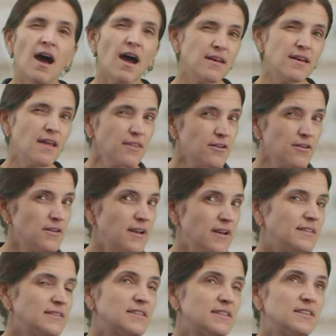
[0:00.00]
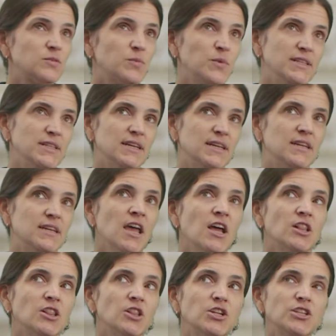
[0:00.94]
Another analysis we did
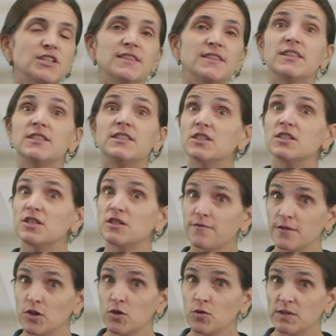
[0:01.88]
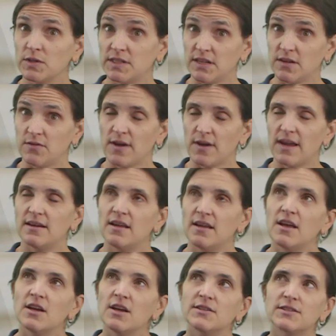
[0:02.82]
looked at the disfluency rate.
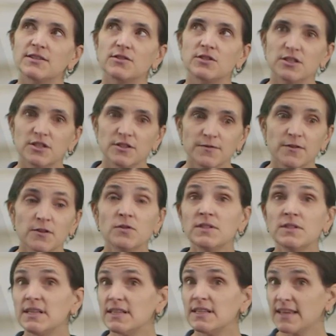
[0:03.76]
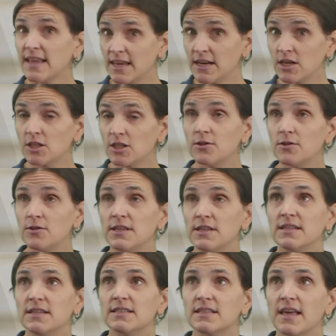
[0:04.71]
So disfluencies can include
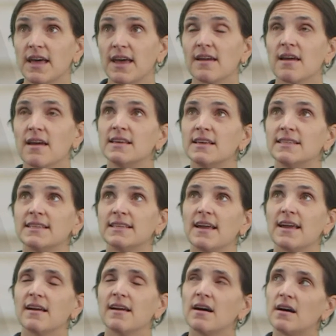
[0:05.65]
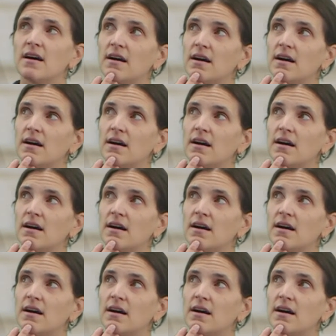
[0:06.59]
things like saying,